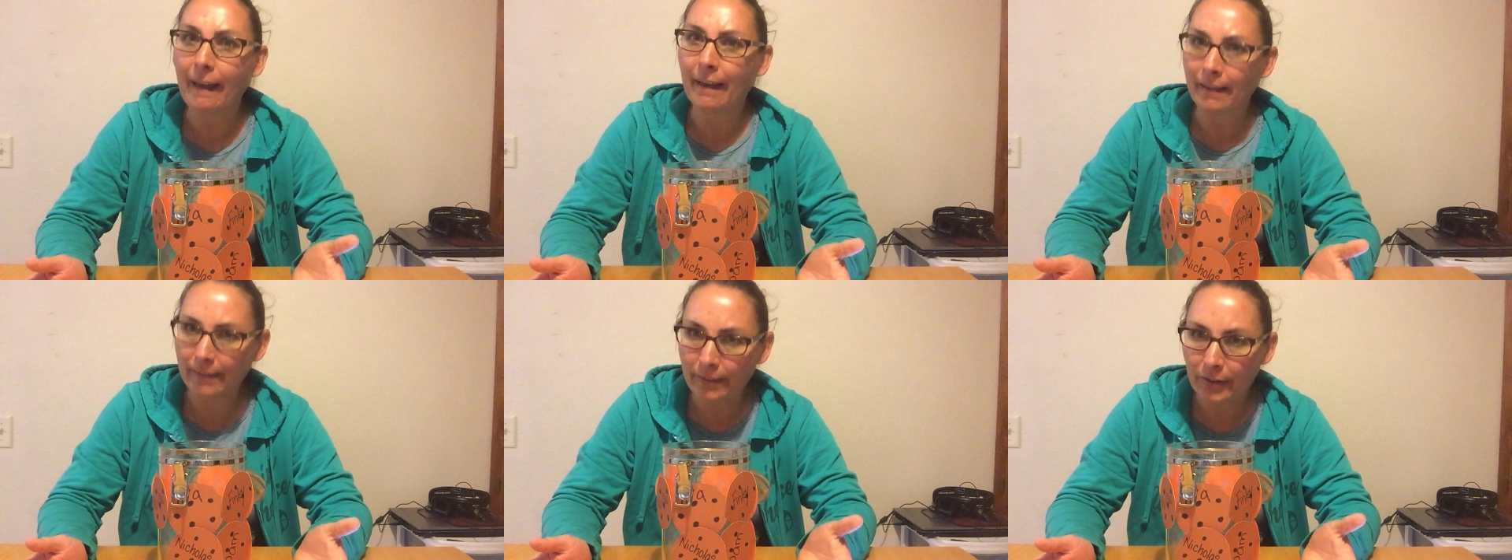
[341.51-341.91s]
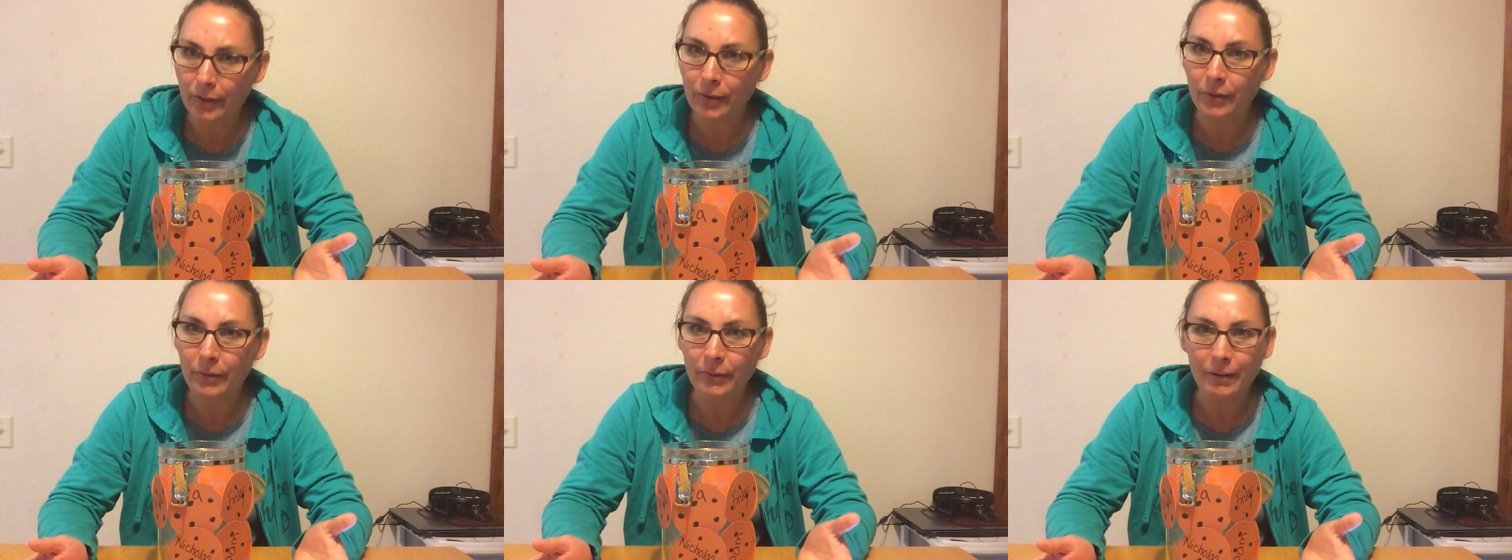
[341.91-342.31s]
Yeah,
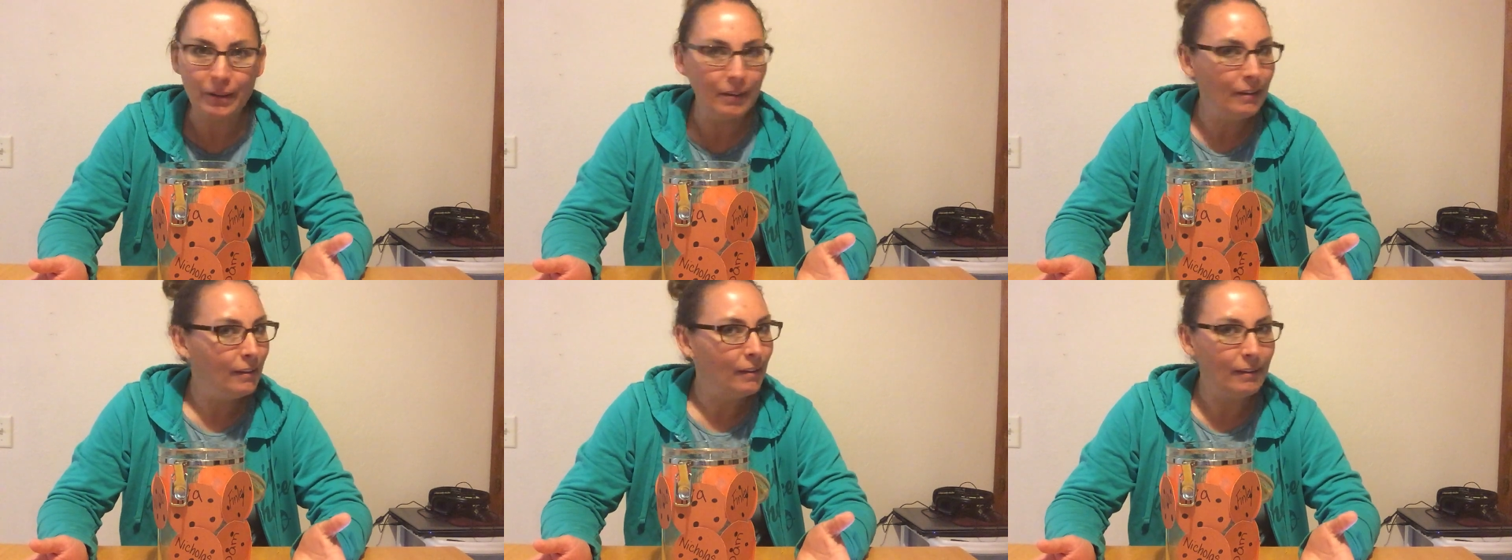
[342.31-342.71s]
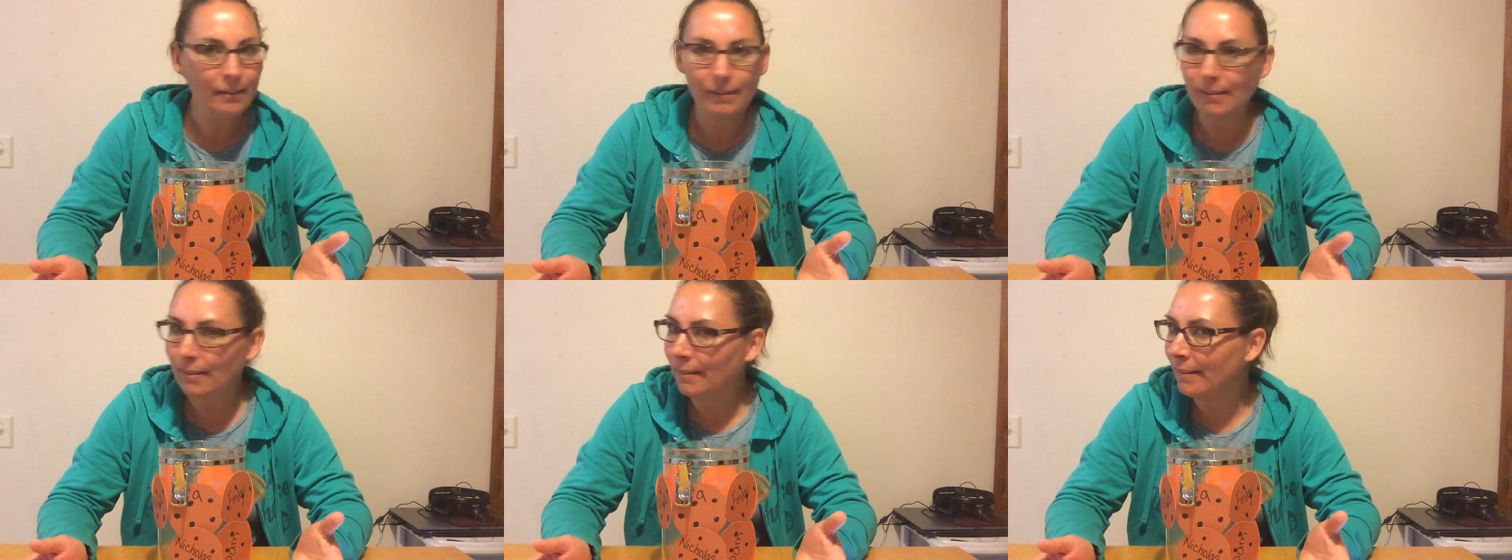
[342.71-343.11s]
you.
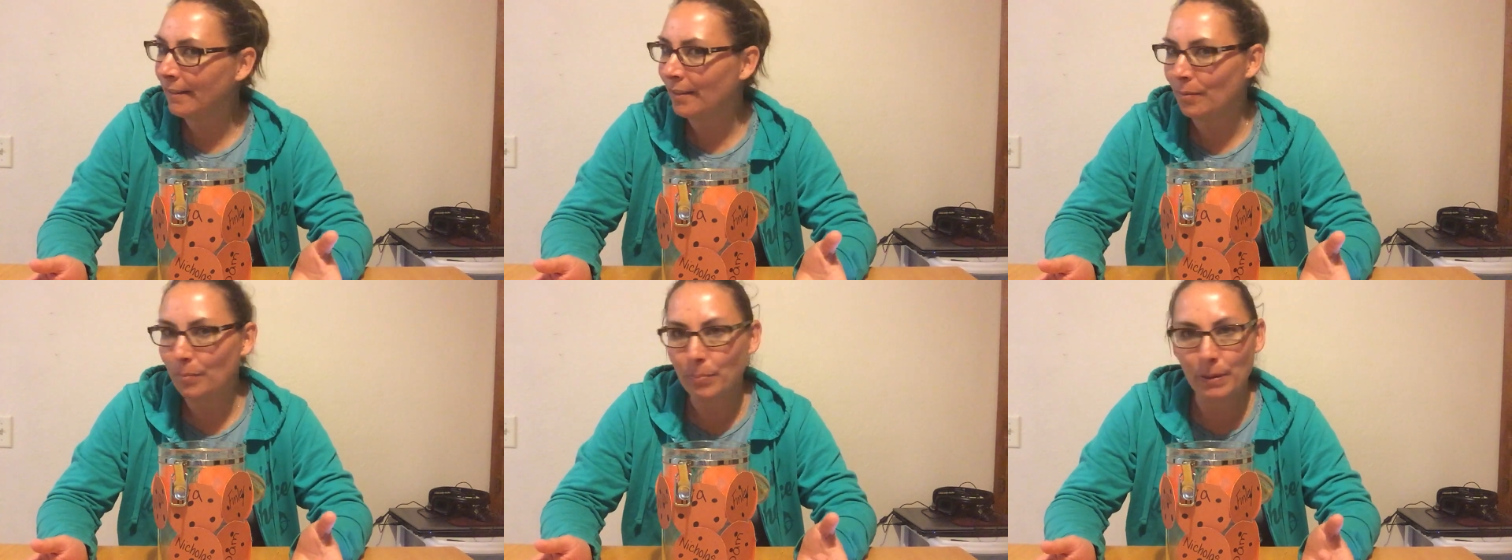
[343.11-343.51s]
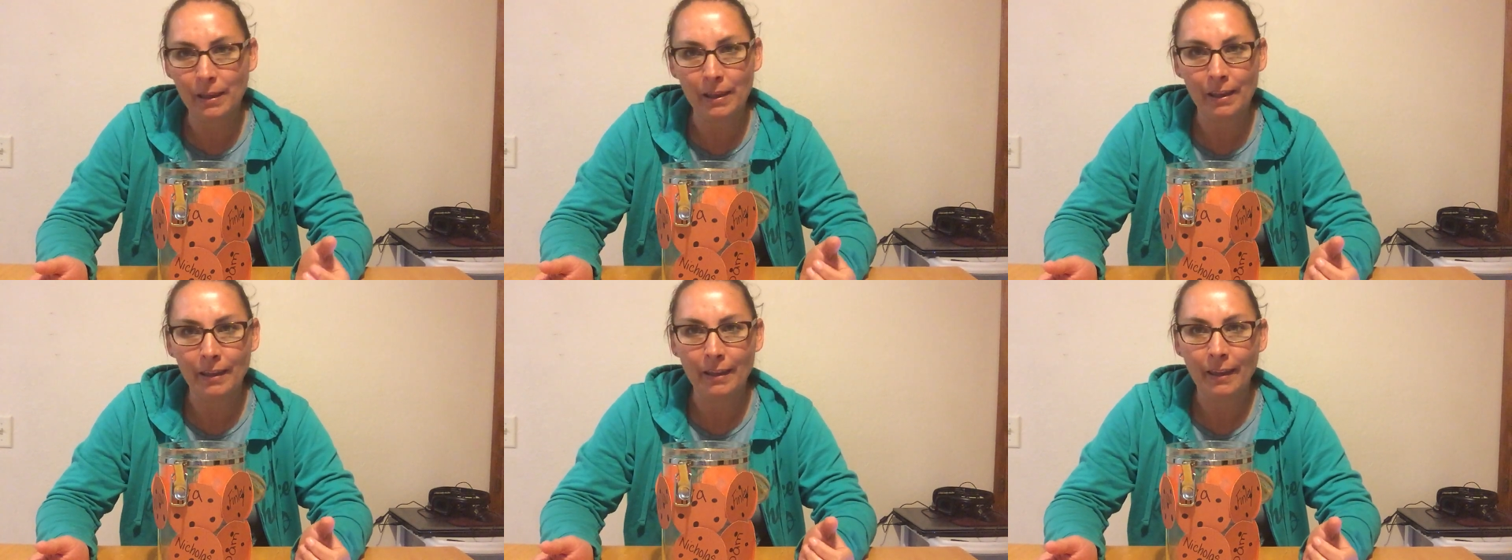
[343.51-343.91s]
Couldn't
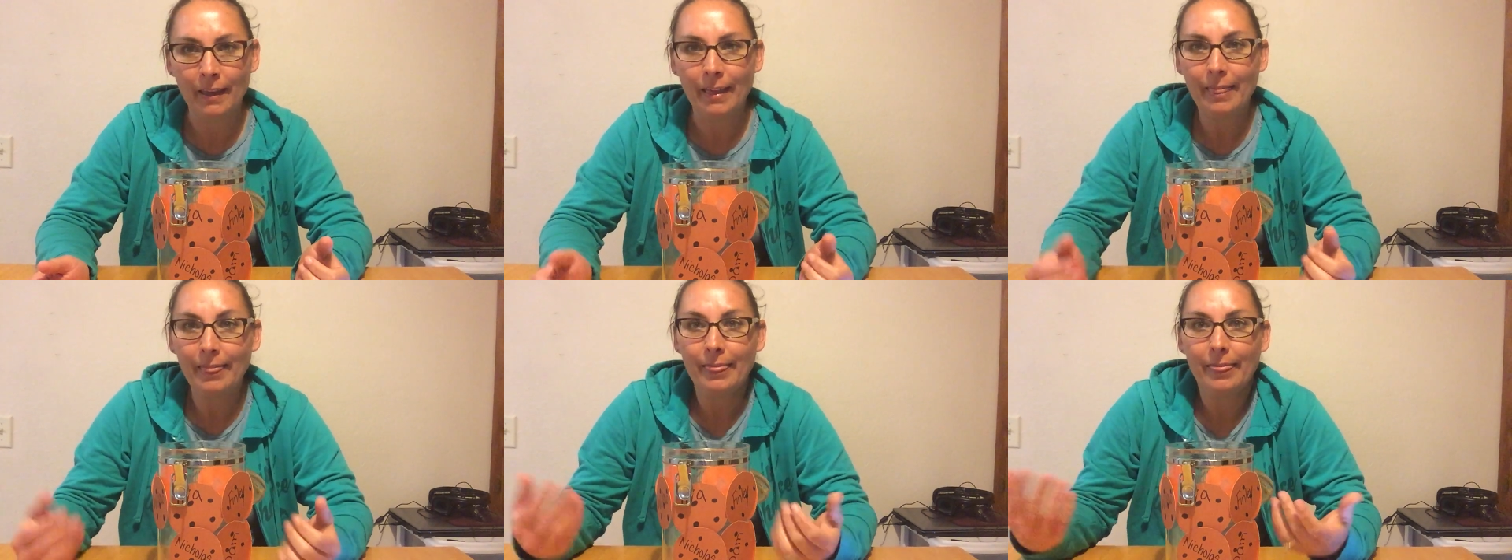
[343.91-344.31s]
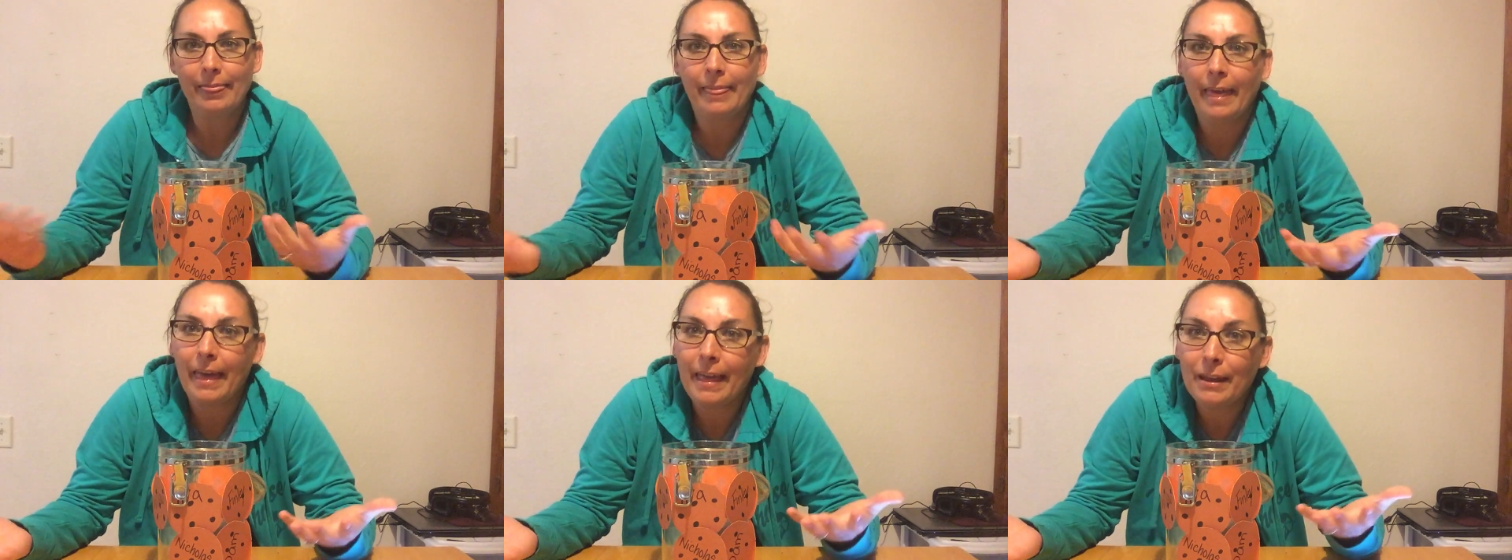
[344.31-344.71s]
be.
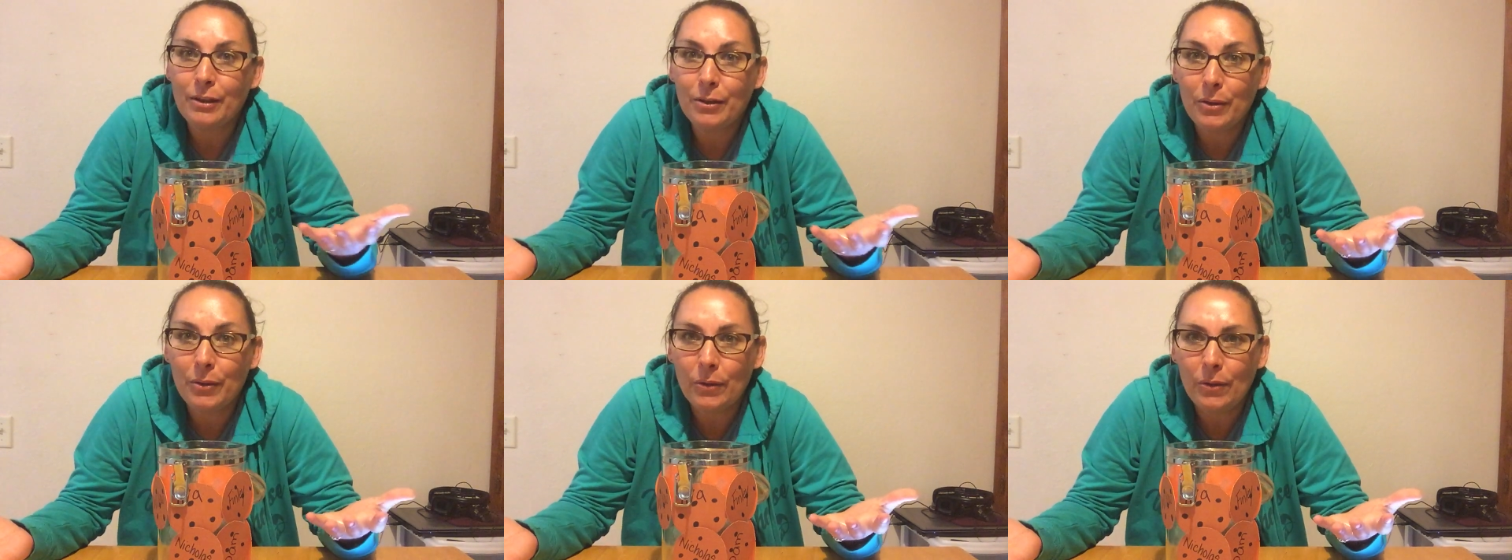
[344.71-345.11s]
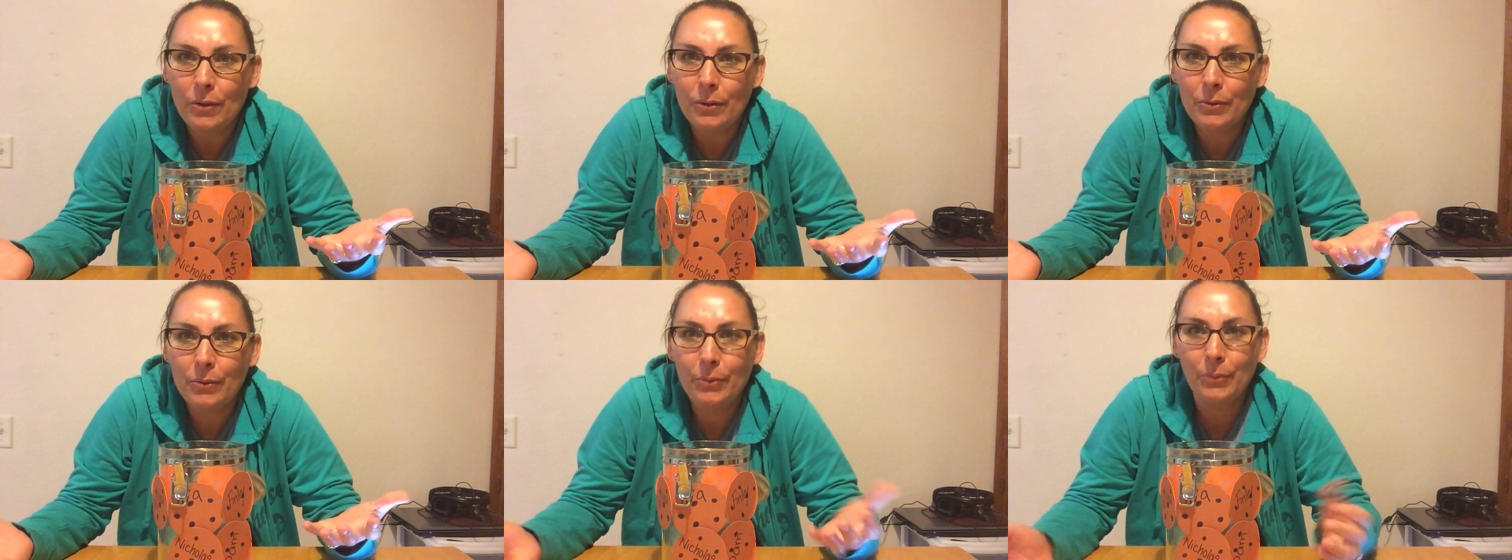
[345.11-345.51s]
Then
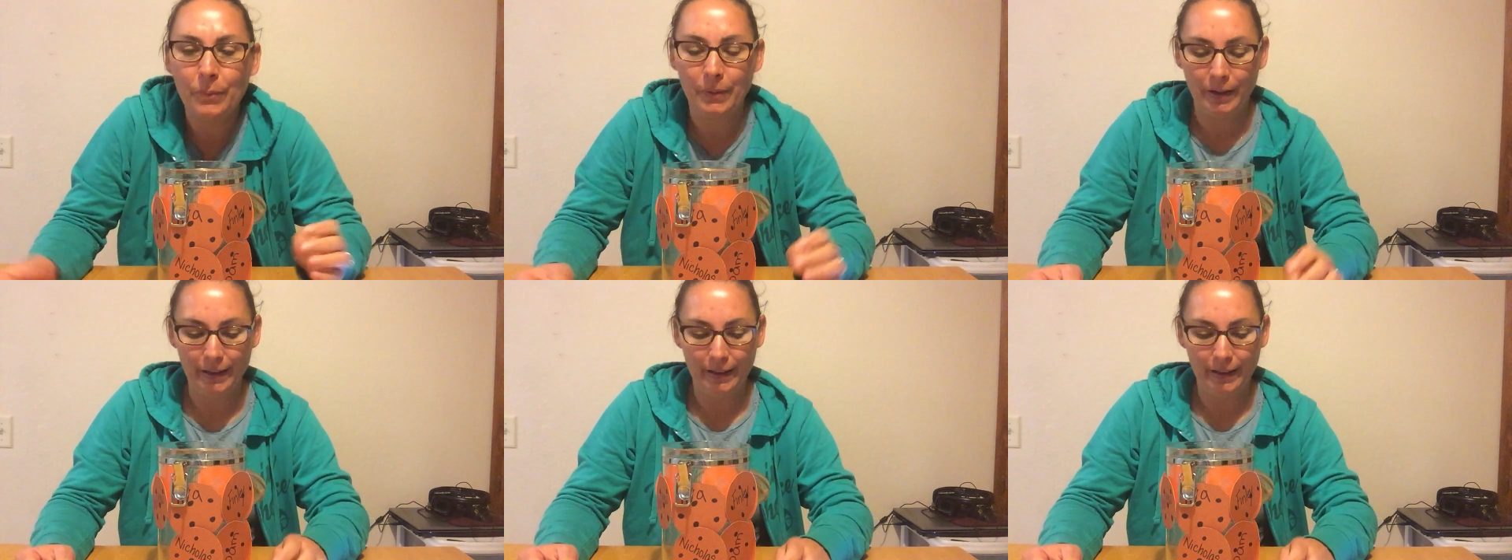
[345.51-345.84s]
who?